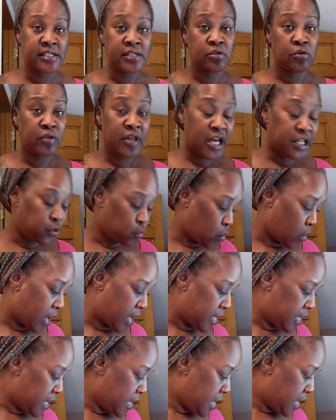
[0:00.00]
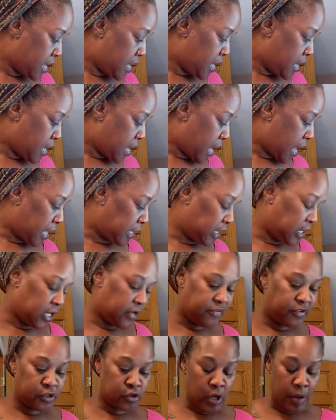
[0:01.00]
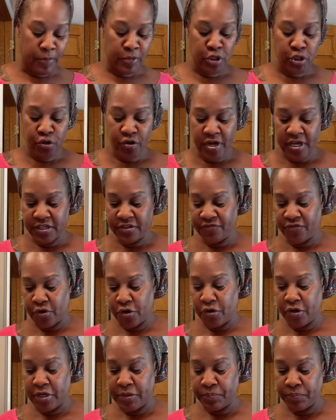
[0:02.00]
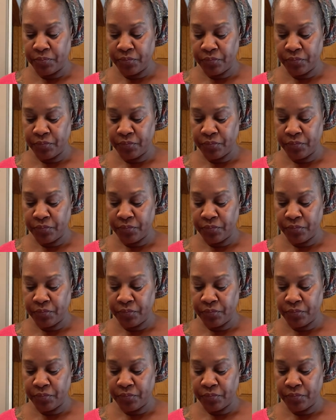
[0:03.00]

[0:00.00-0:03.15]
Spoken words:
So that's why I love it. So I'm gonna transfer it